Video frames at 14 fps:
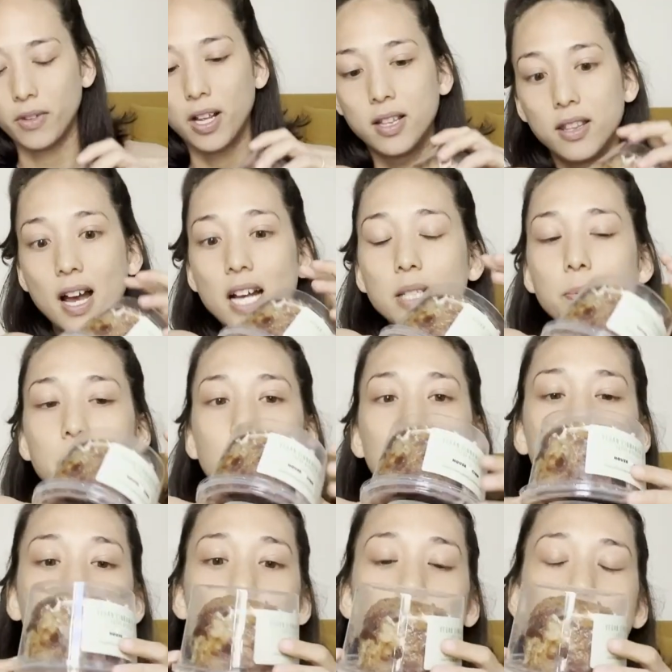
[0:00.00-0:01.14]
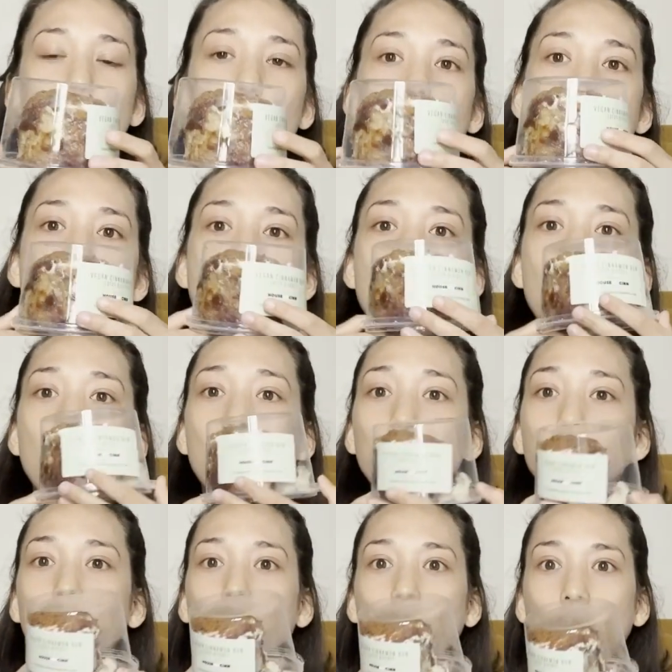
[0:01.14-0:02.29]
Last but not least, we
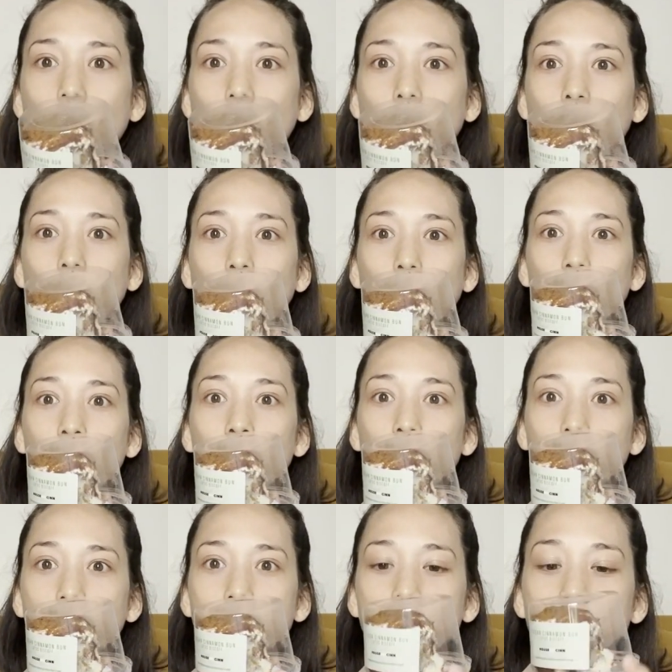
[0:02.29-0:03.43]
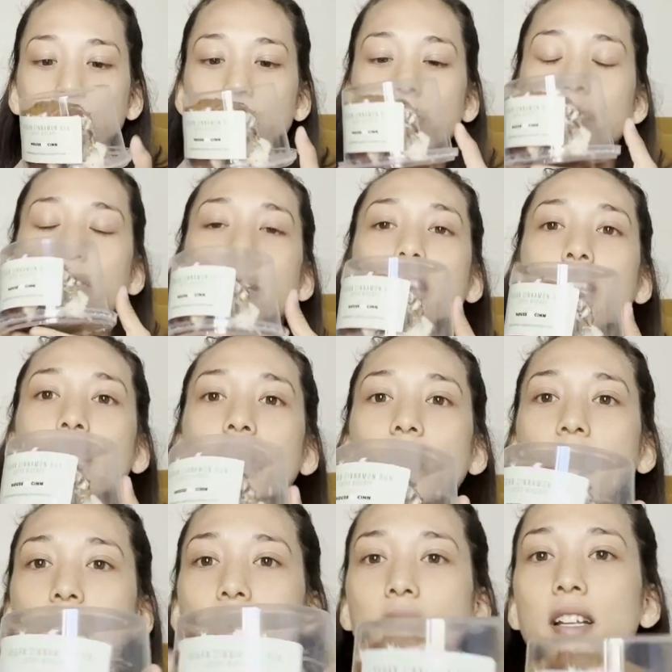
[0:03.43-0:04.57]
have this.
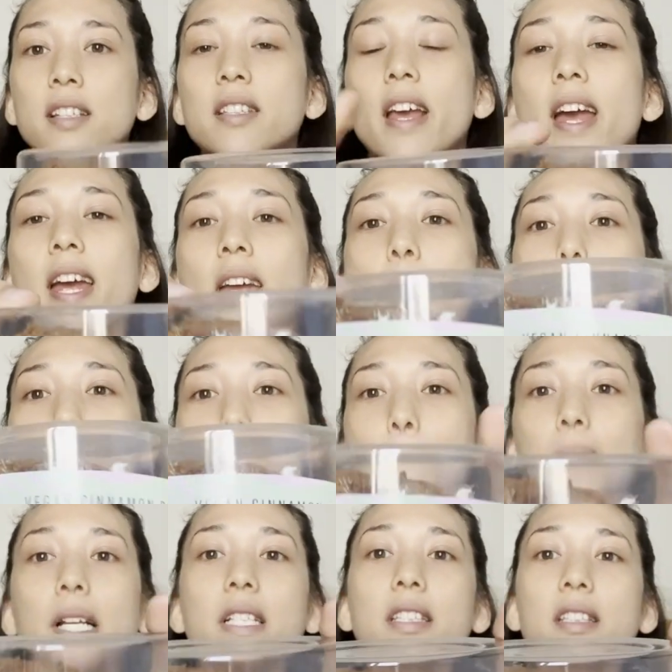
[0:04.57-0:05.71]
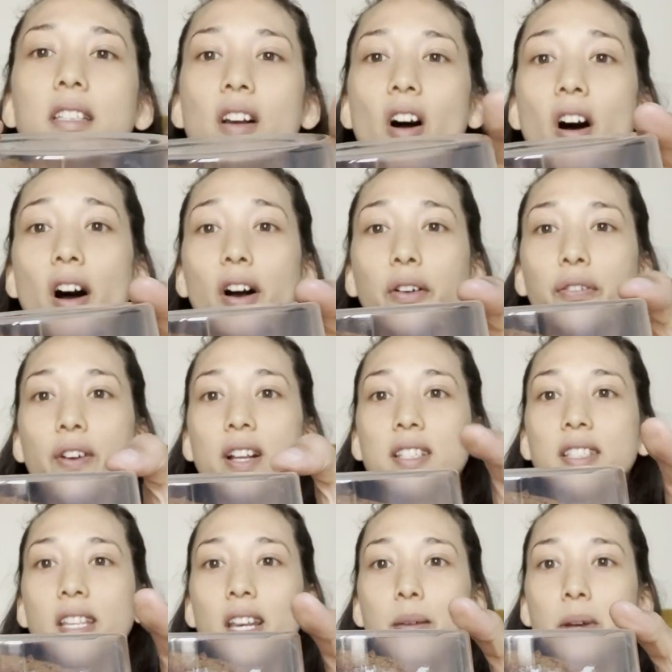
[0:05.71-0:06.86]
It is a Biscoff
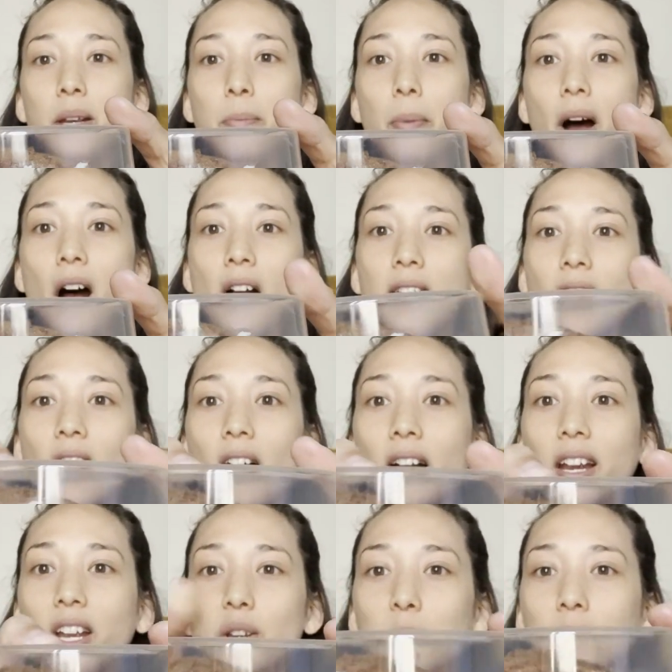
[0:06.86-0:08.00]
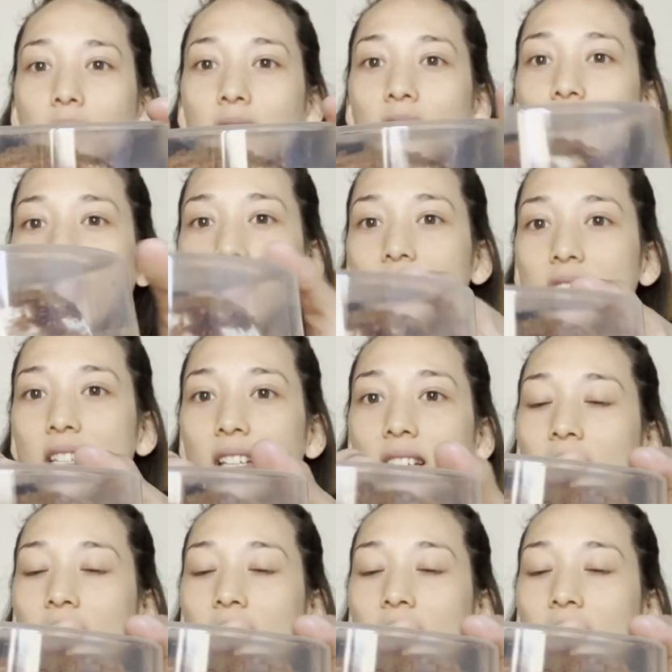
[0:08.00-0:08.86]
cinnamon bun. Can you believe it?